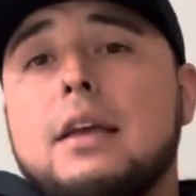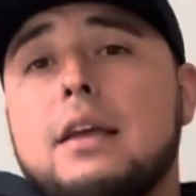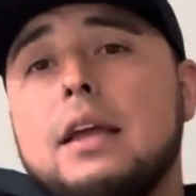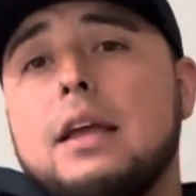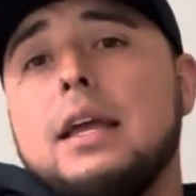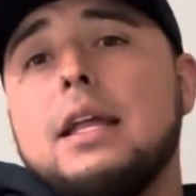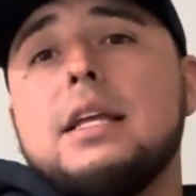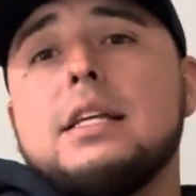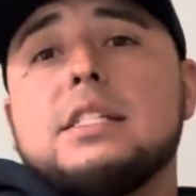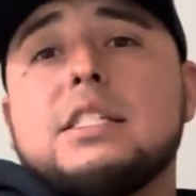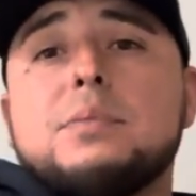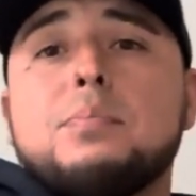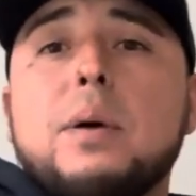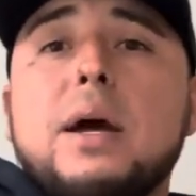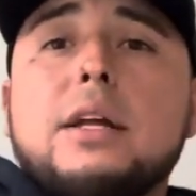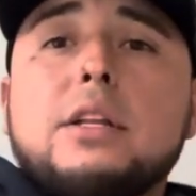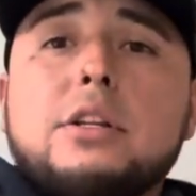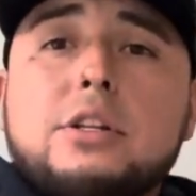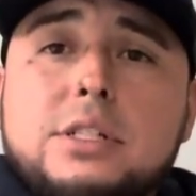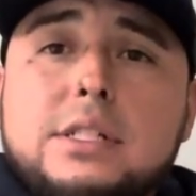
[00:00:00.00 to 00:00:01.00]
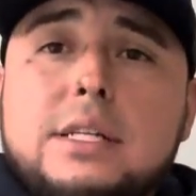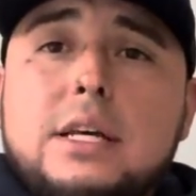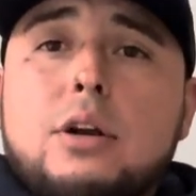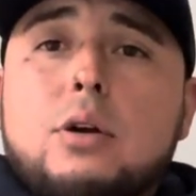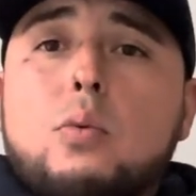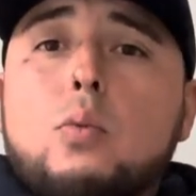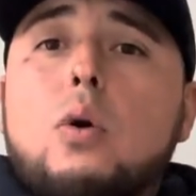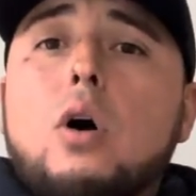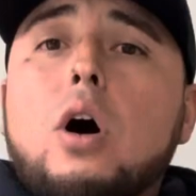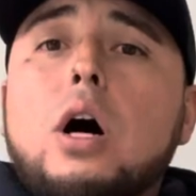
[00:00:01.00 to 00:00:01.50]
any inspectors that
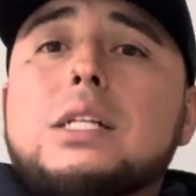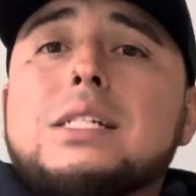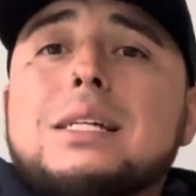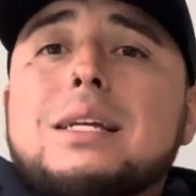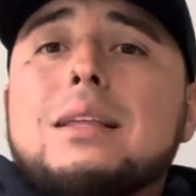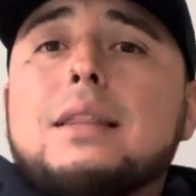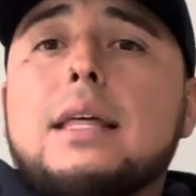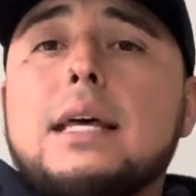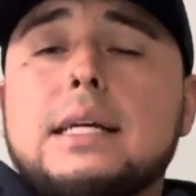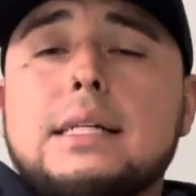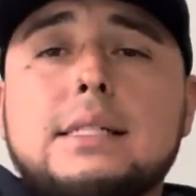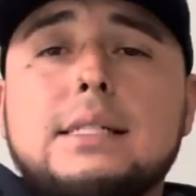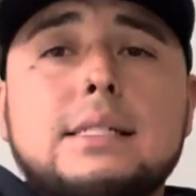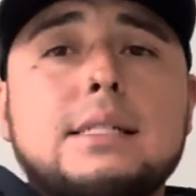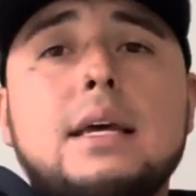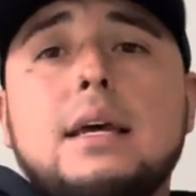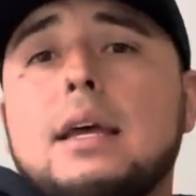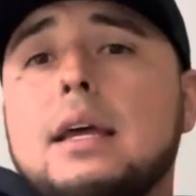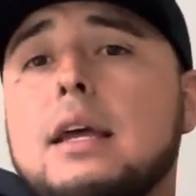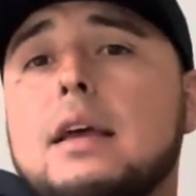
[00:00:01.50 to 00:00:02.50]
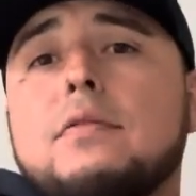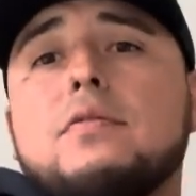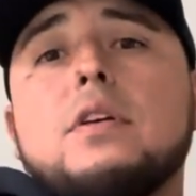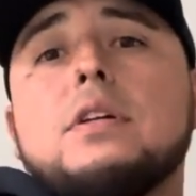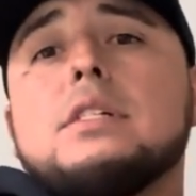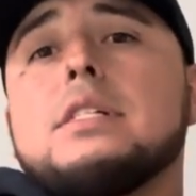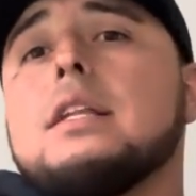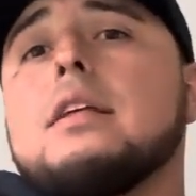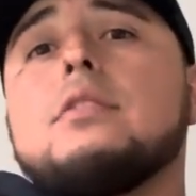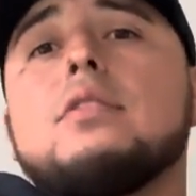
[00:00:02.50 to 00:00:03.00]
are watching this, if
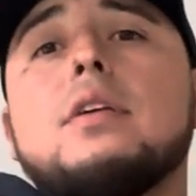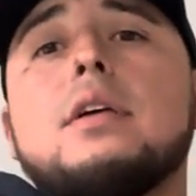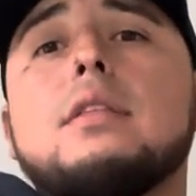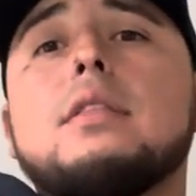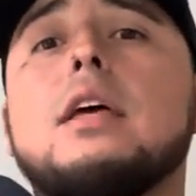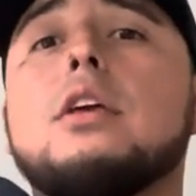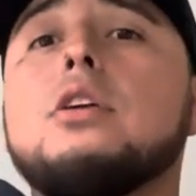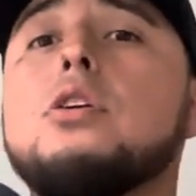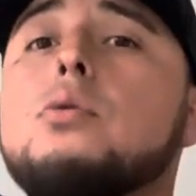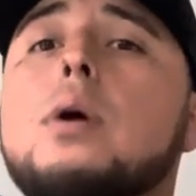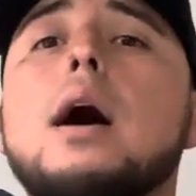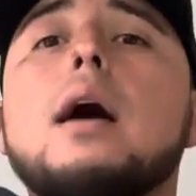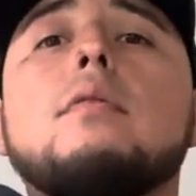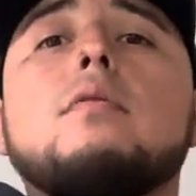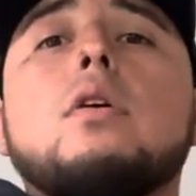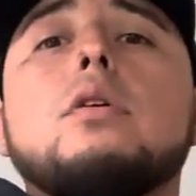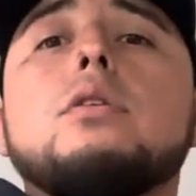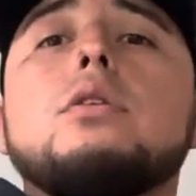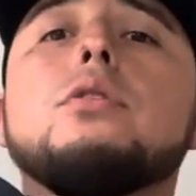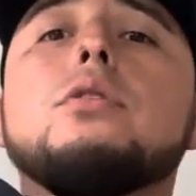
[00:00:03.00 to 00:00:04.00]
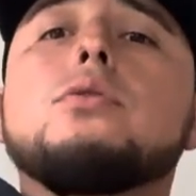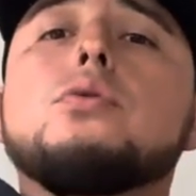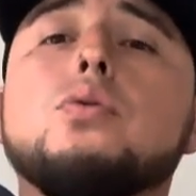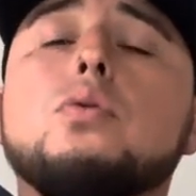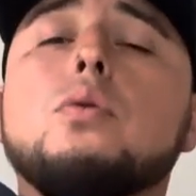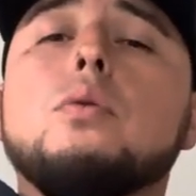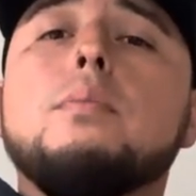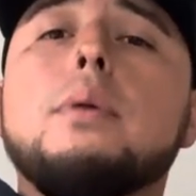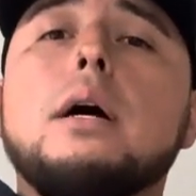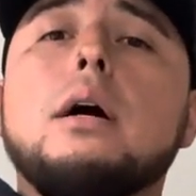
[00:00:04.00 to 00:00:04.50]
there's anything that you have on your
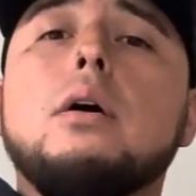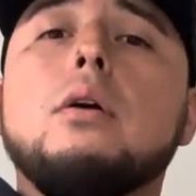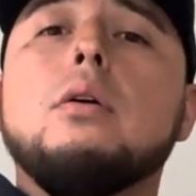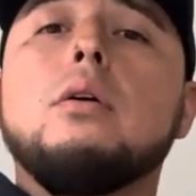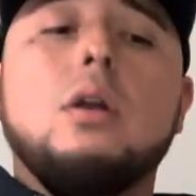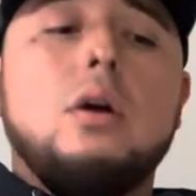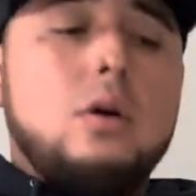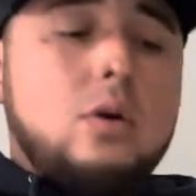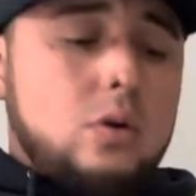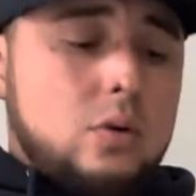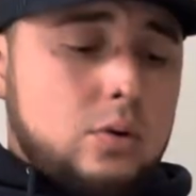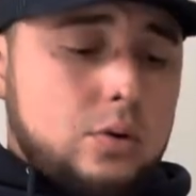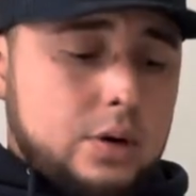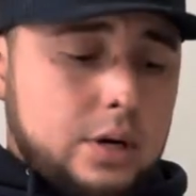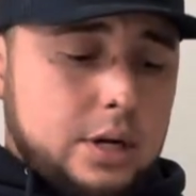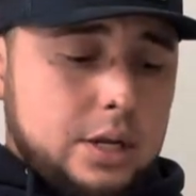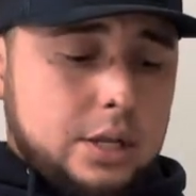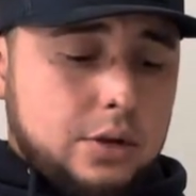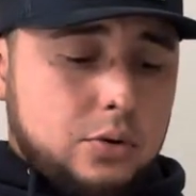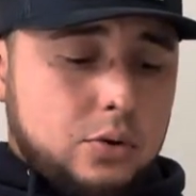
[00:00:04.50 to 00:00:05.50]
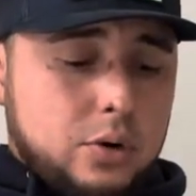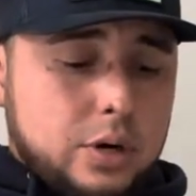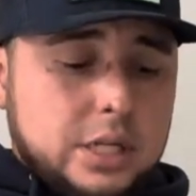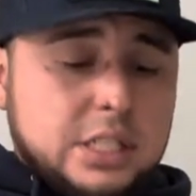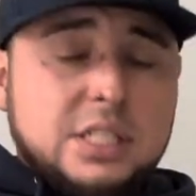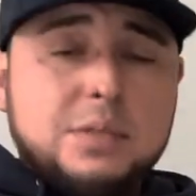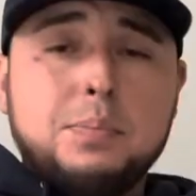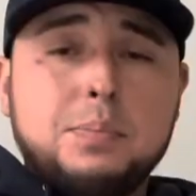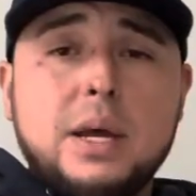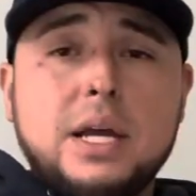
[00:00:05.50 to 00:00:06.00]
tool belt or in your
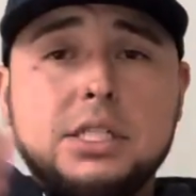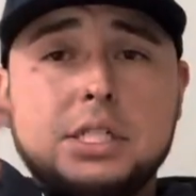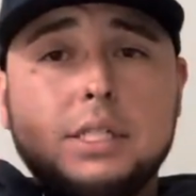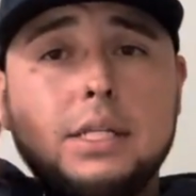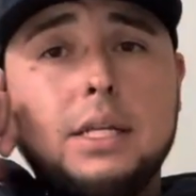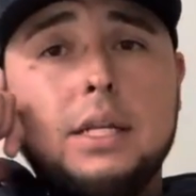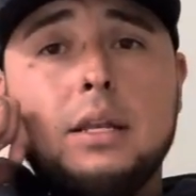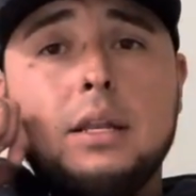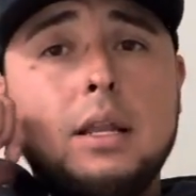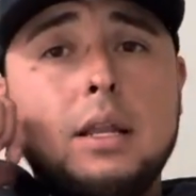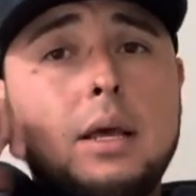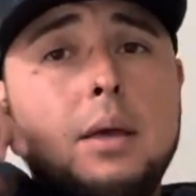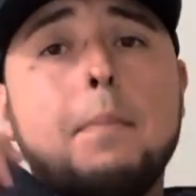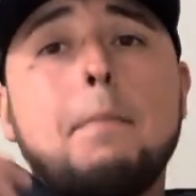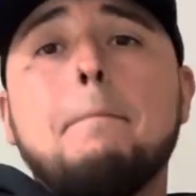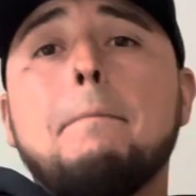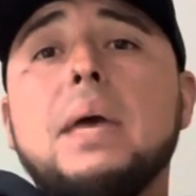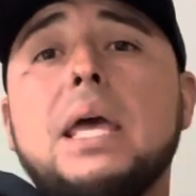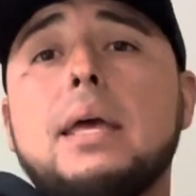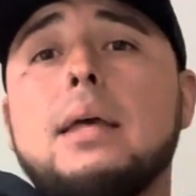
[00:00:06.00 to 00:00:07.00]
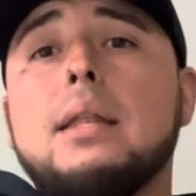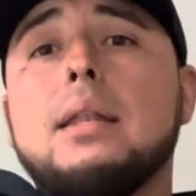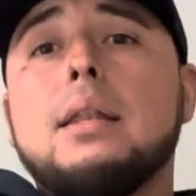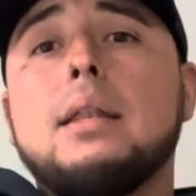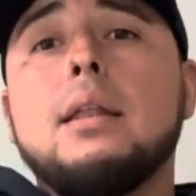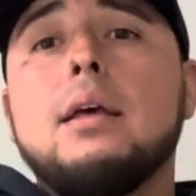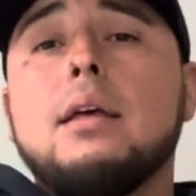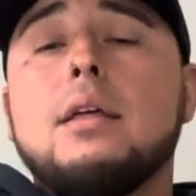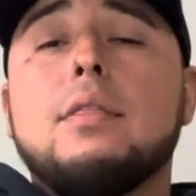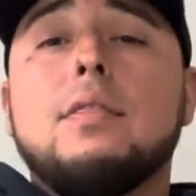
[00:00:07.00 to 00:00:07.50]
inspection
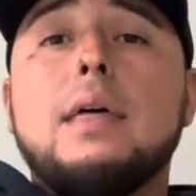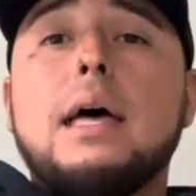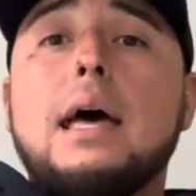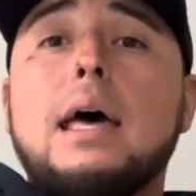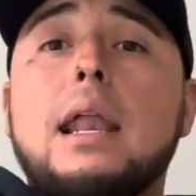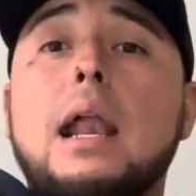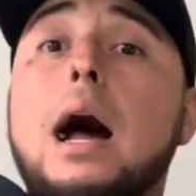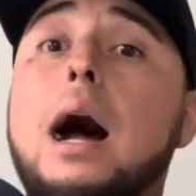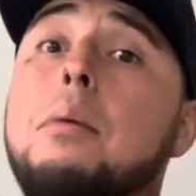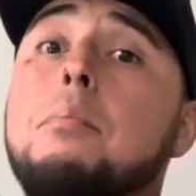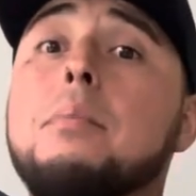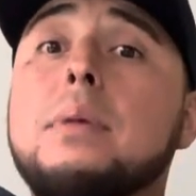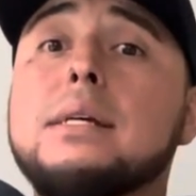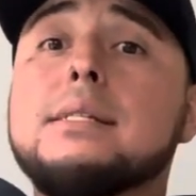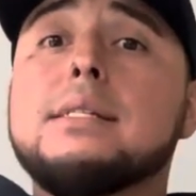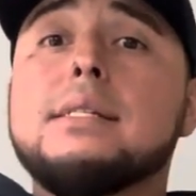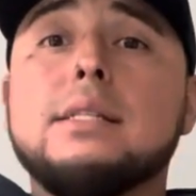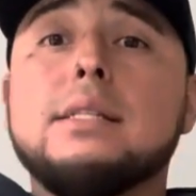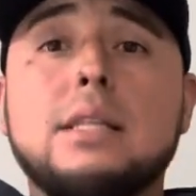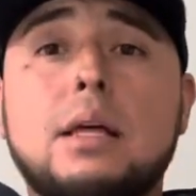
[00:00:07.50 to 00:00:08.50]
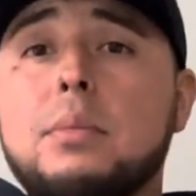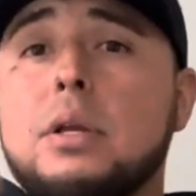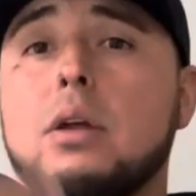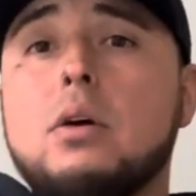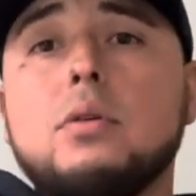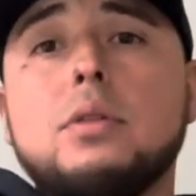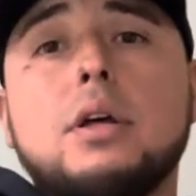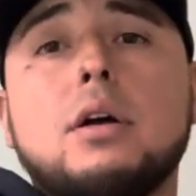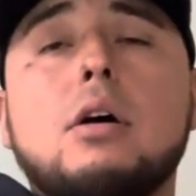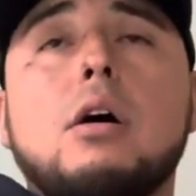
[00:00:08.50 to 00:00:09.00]
bin that I'm missing, let me
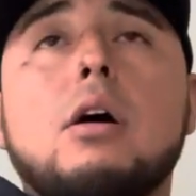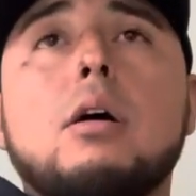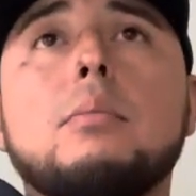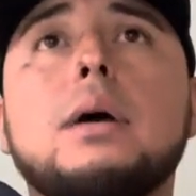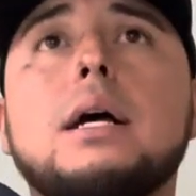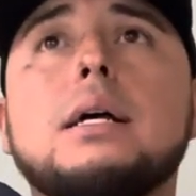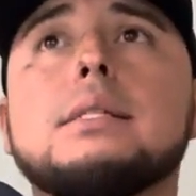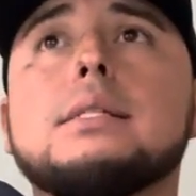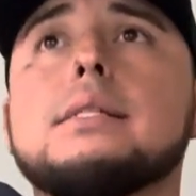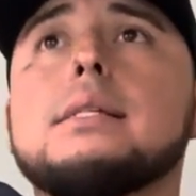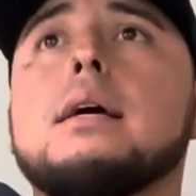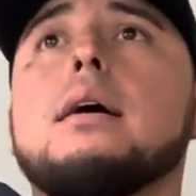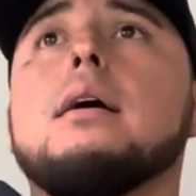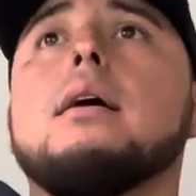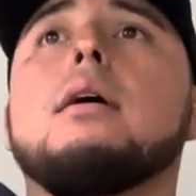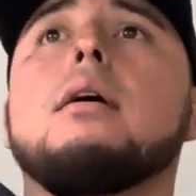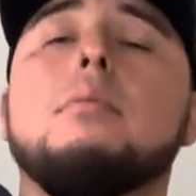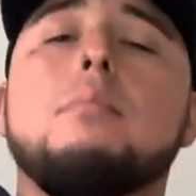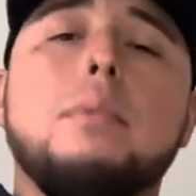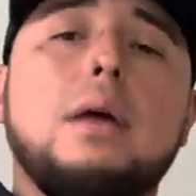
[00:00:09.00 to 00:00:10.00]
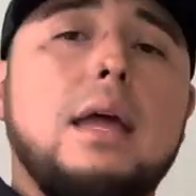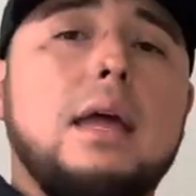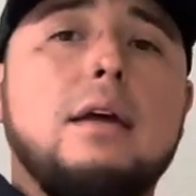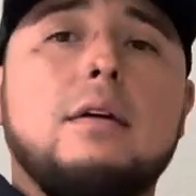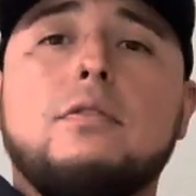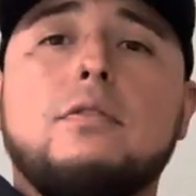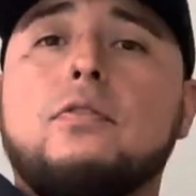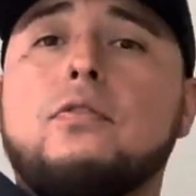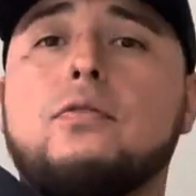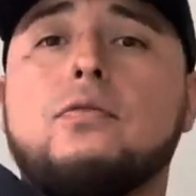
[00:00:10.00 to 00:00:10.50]
know in the comments.
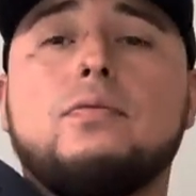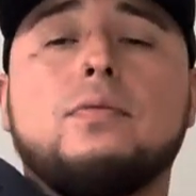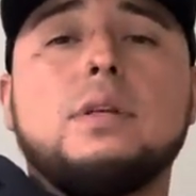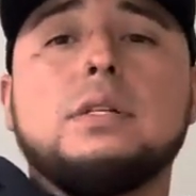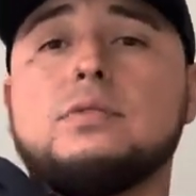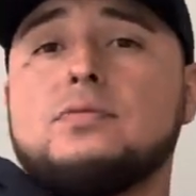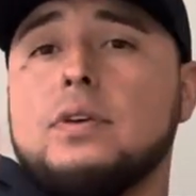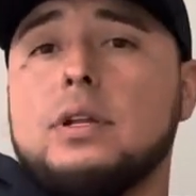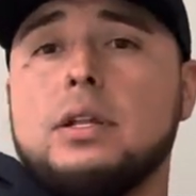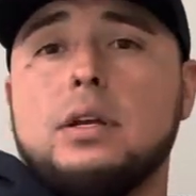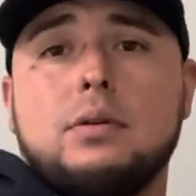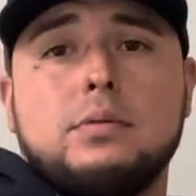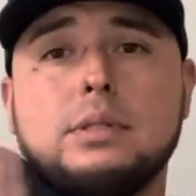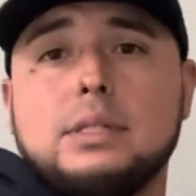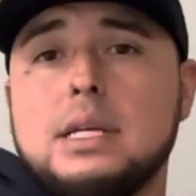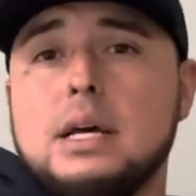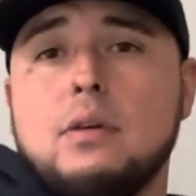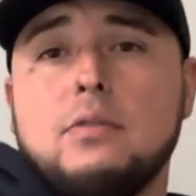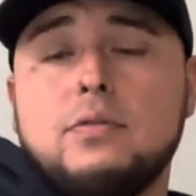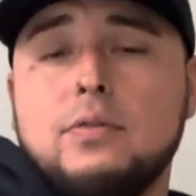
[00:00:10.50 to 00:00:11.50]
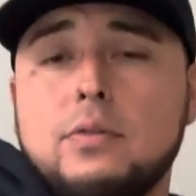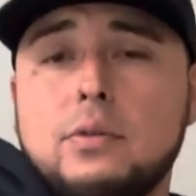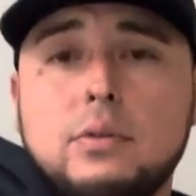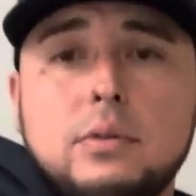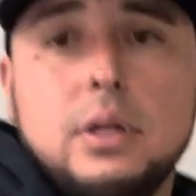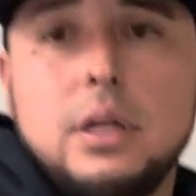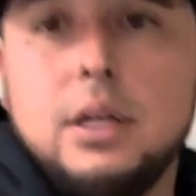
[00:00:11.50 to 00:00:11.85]
If this video was helpful,